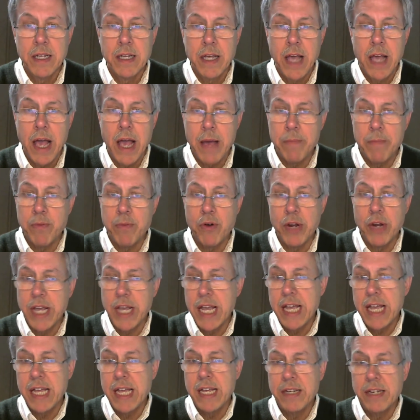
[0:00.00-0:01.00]
and put
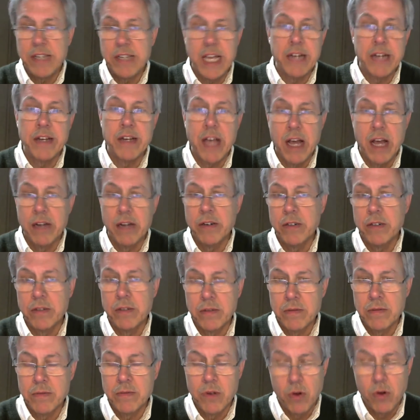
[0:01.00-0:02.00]
a $10
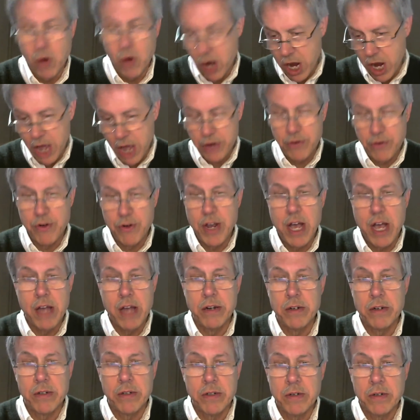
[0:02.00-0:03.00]
or
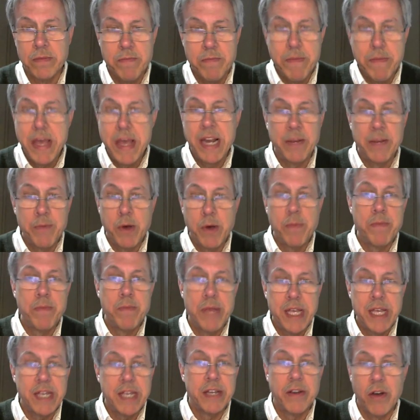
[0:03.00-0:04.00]
$100 minimum
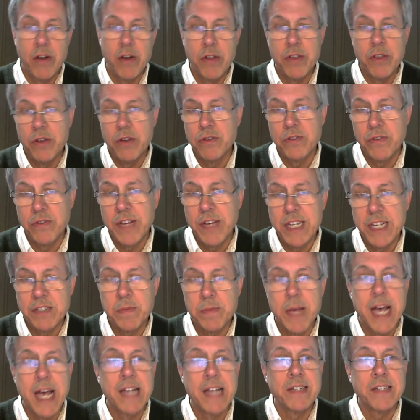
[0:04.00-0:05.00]
bid on those face
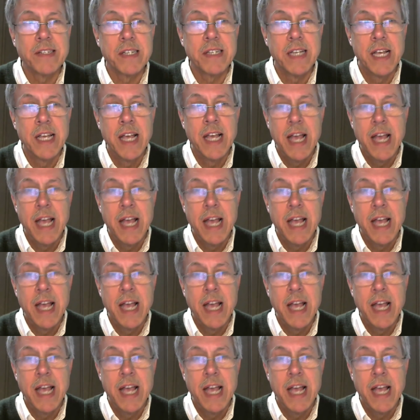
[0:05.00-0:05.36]
masks.